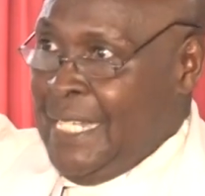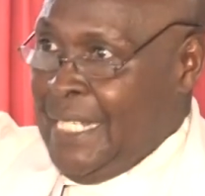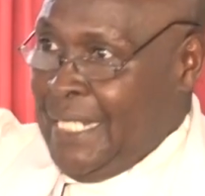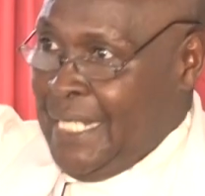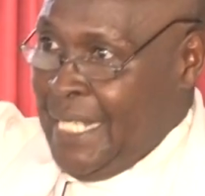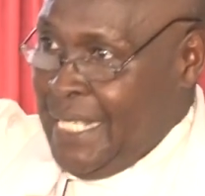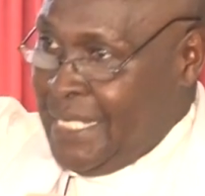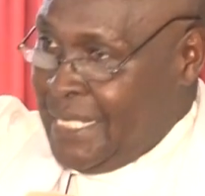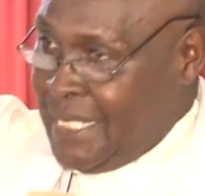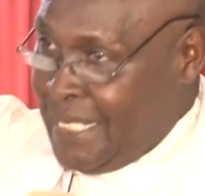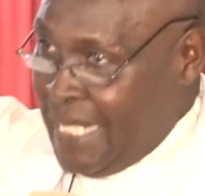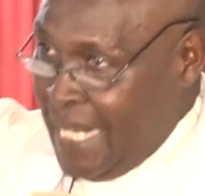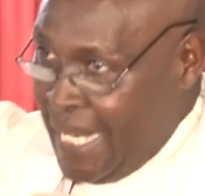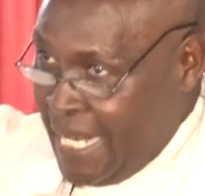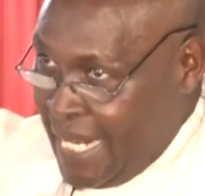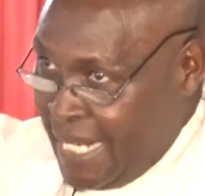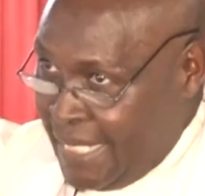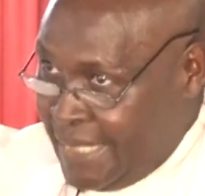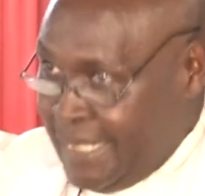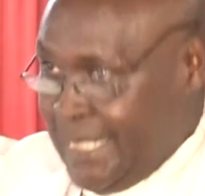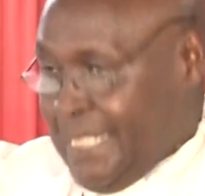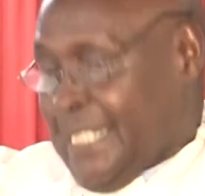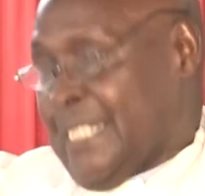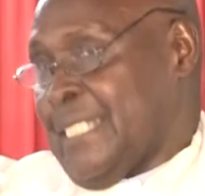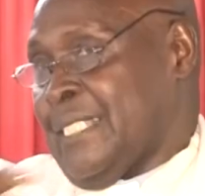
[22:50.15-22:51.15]

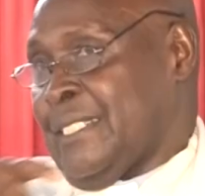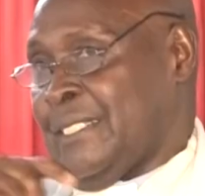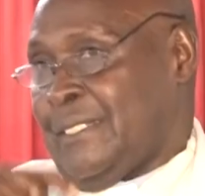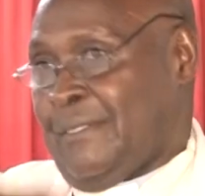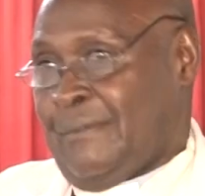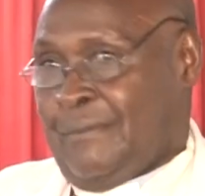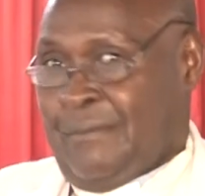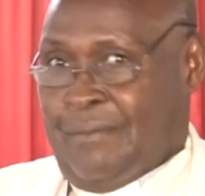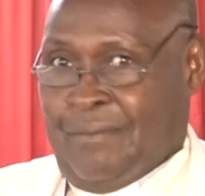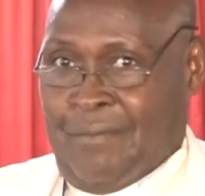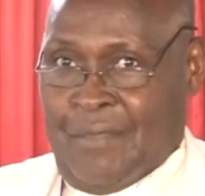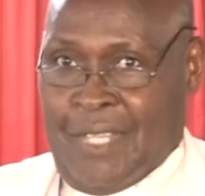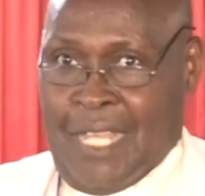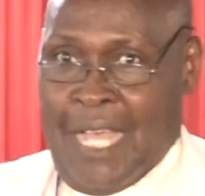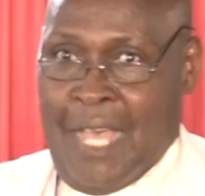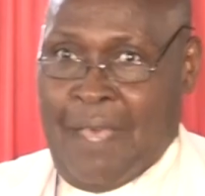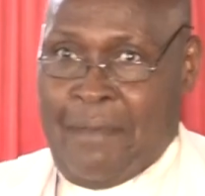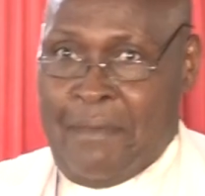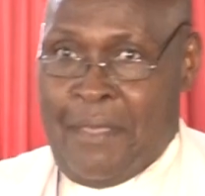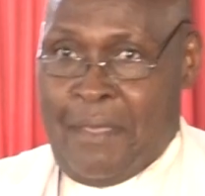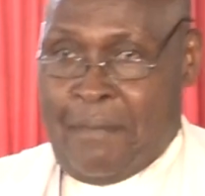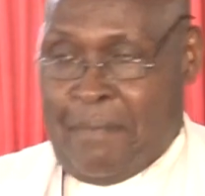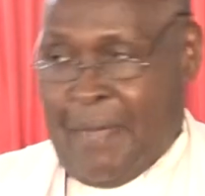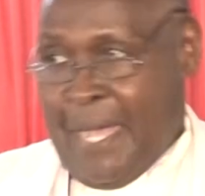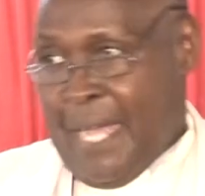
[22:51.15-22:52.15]
resurrecting,
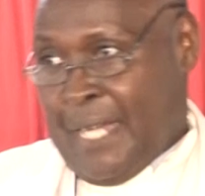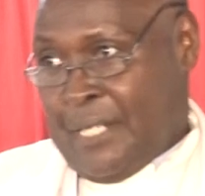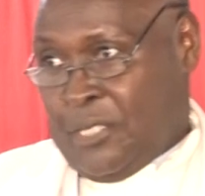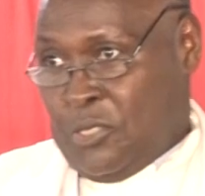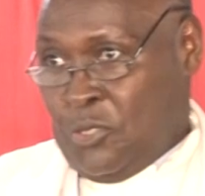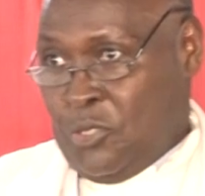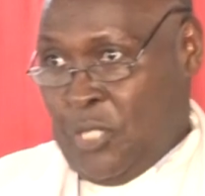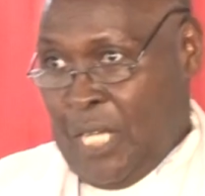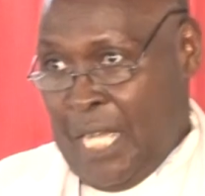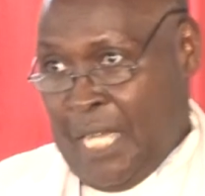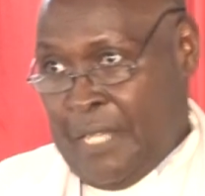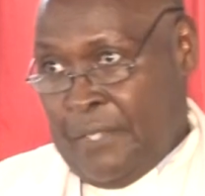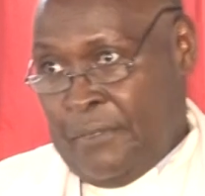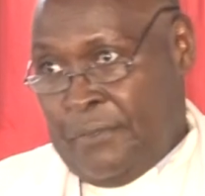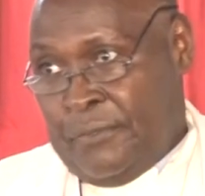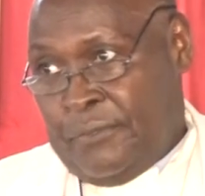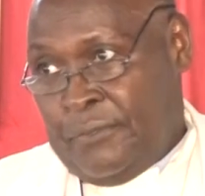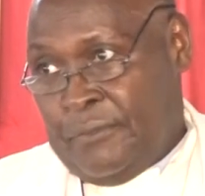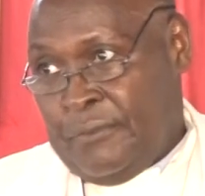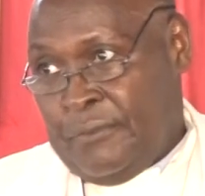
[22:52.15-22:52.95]
coming back to life,